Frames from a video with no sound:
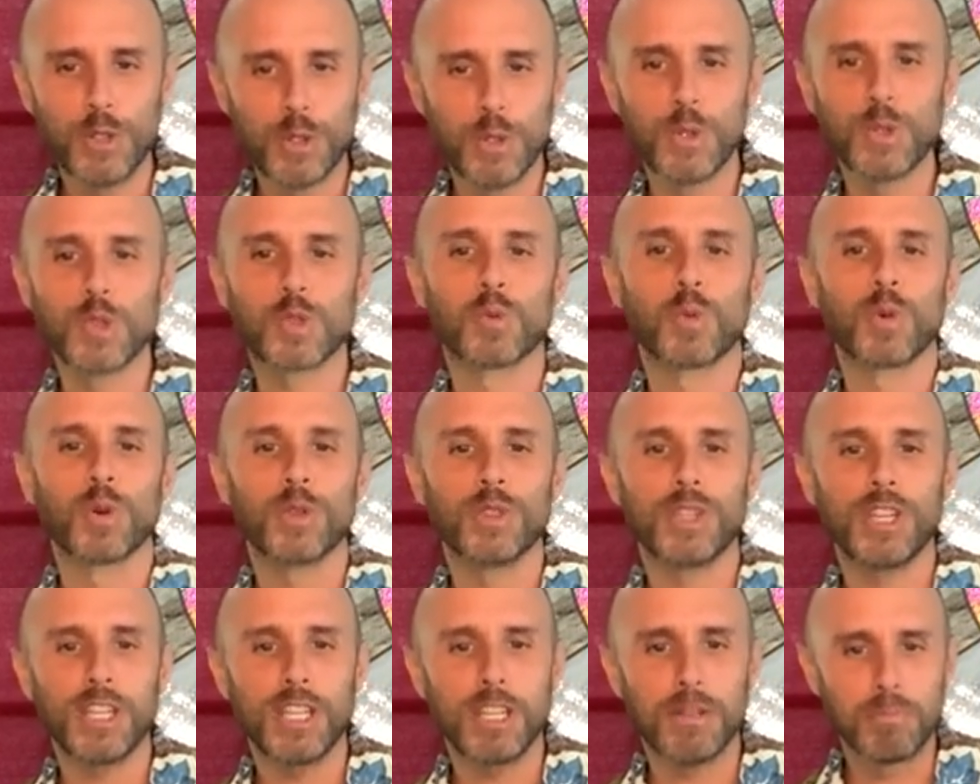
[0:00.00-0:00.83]

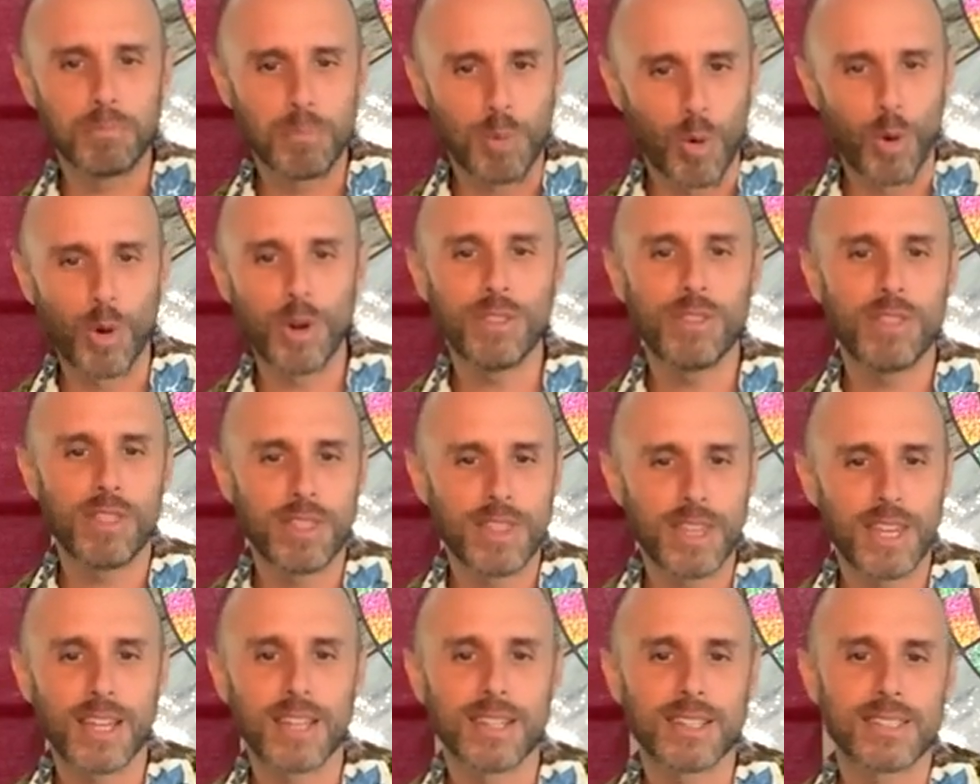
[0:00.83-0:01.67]
newsworthy, important
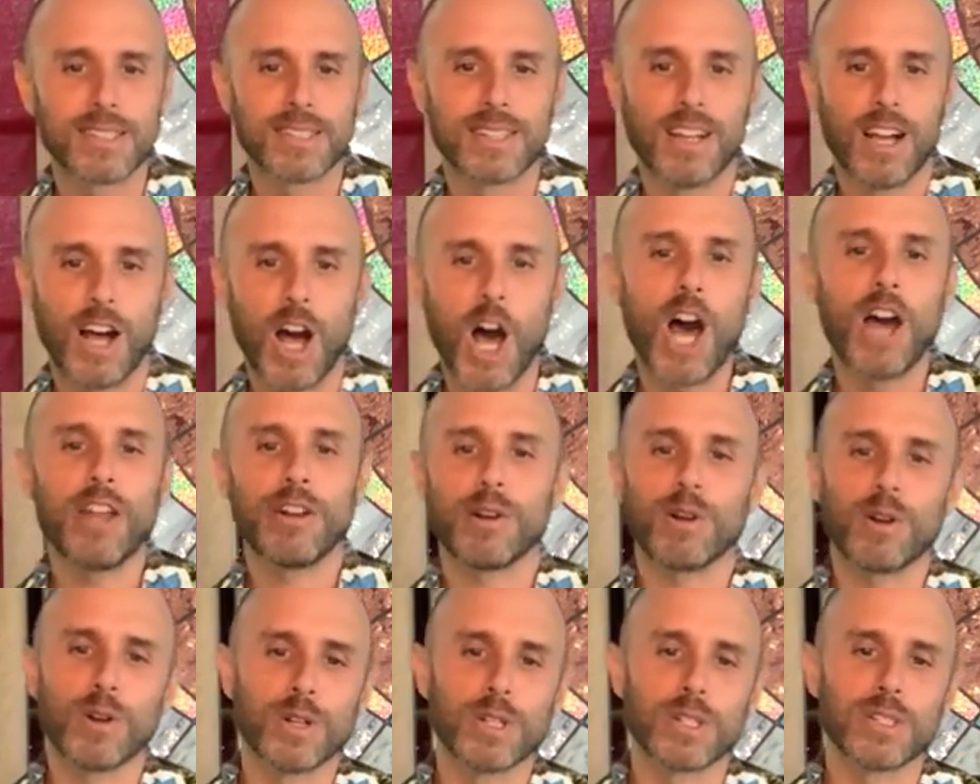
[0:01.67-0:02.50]
things on
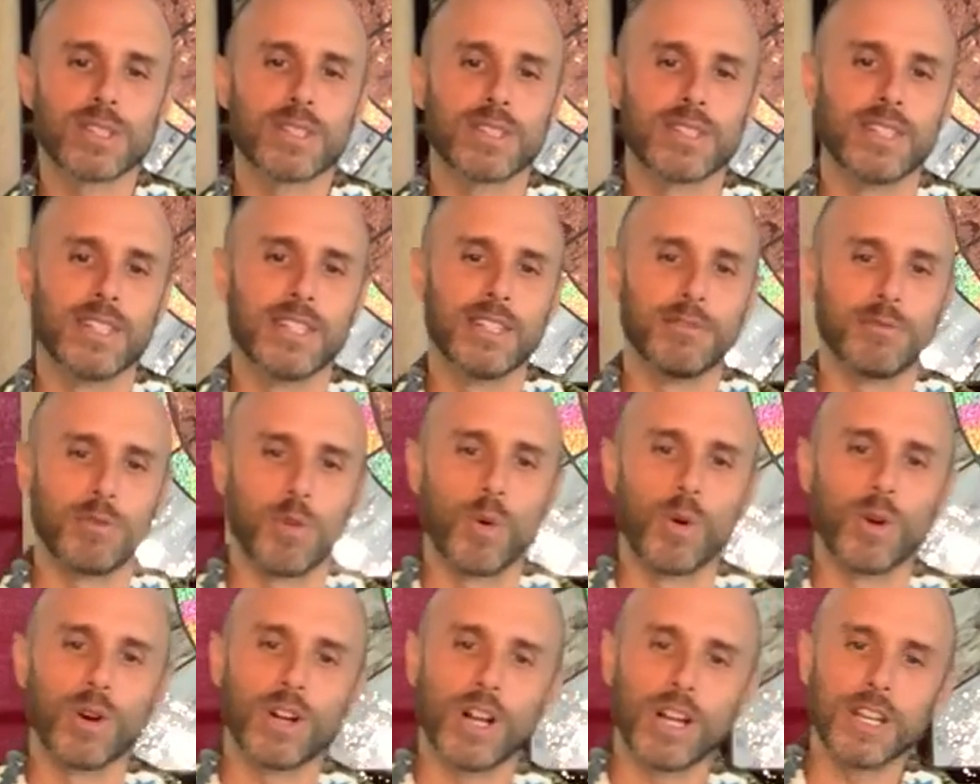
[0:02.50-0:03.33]
earth
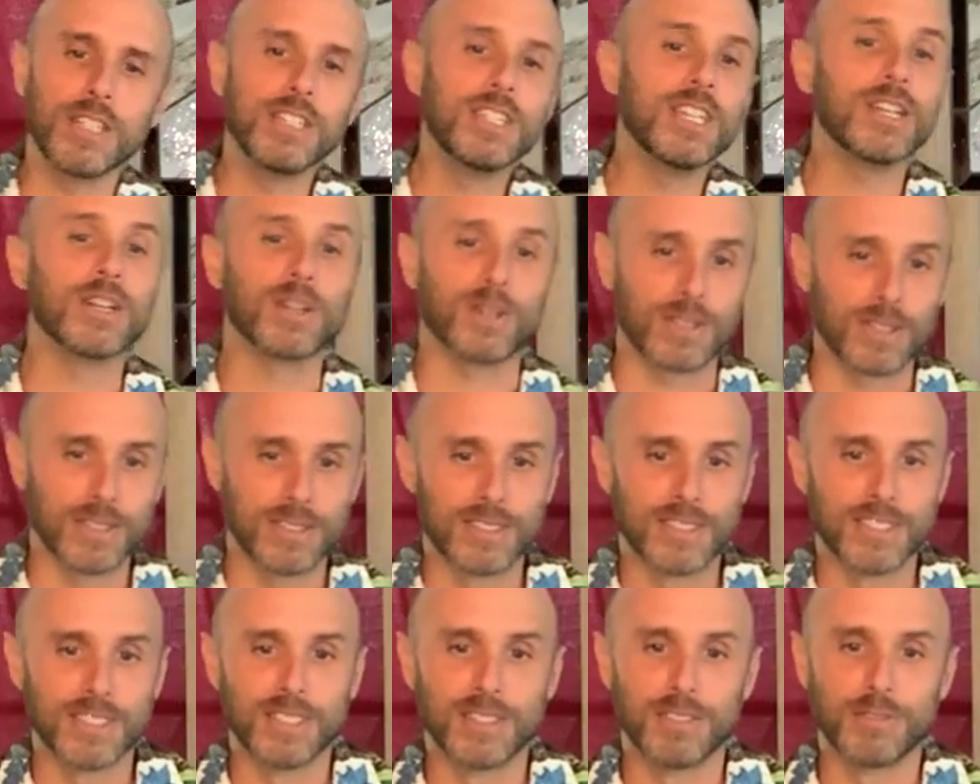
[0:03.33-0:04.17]
for a year,
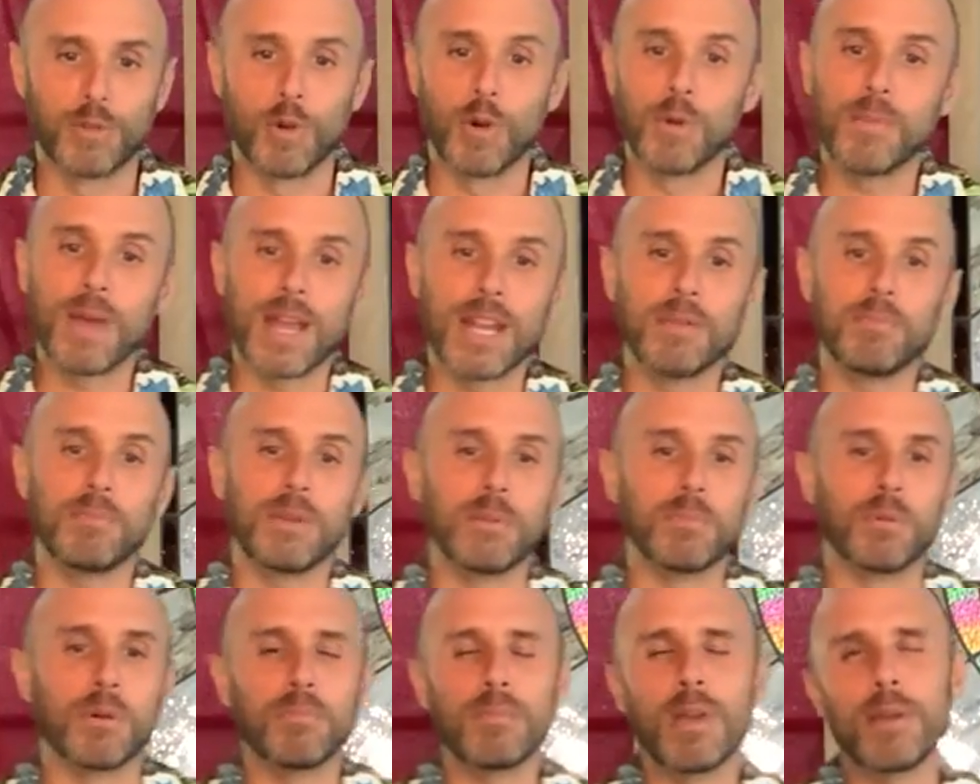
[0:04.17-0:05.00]
for many people.